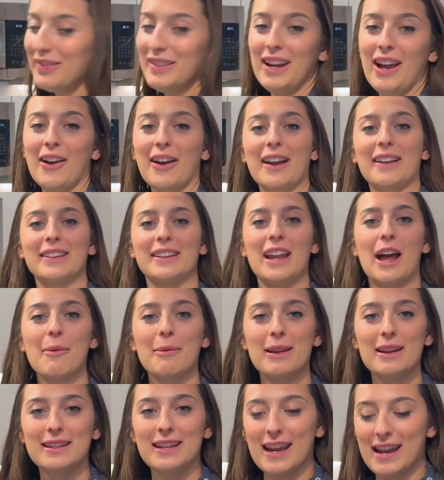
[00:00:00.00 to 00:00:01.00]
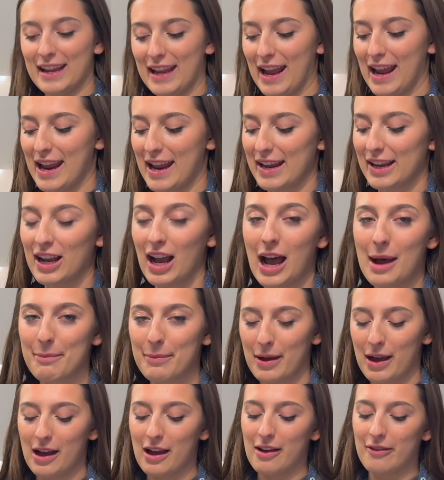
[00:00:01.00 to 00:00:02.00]
Okay, so now I'm gonna take a
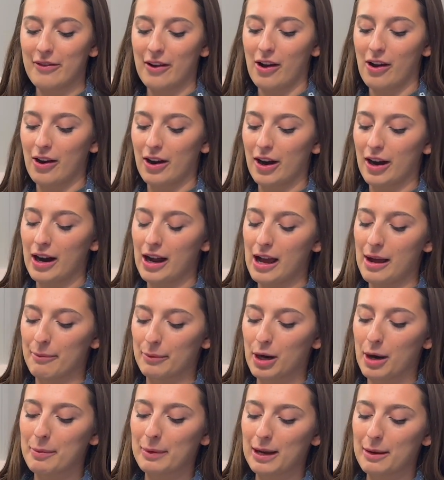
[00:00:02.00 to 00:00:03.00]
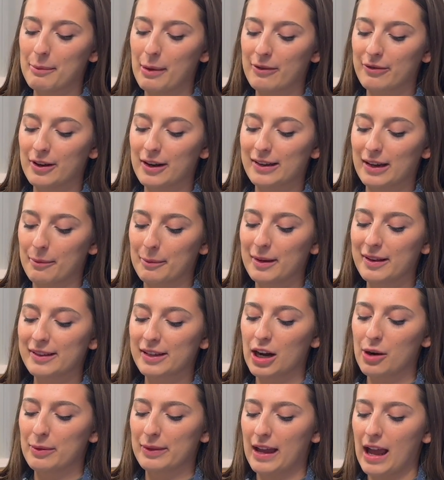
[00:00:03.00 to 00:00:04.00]
cup of our carbonated beverage. I'm gonna
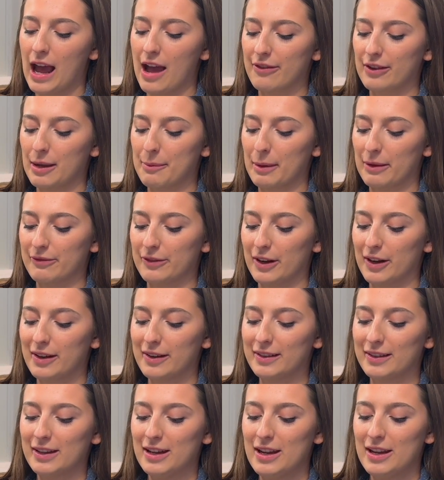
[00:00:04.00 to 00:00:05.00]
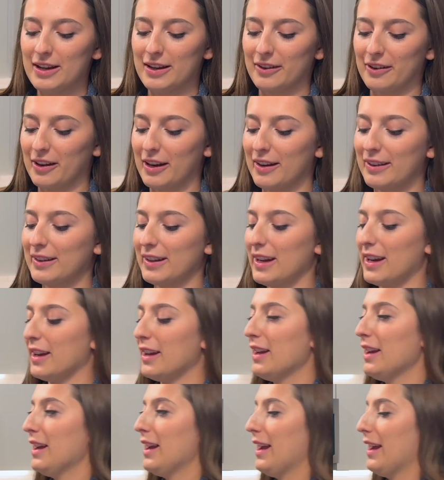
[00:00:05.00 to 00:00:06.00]
start with a half cup at first. You can already see
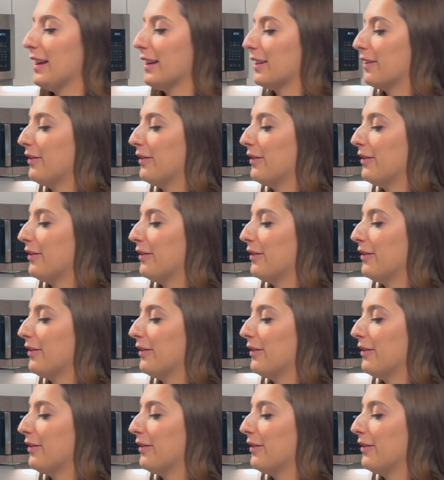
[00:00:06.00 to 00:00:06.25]
it's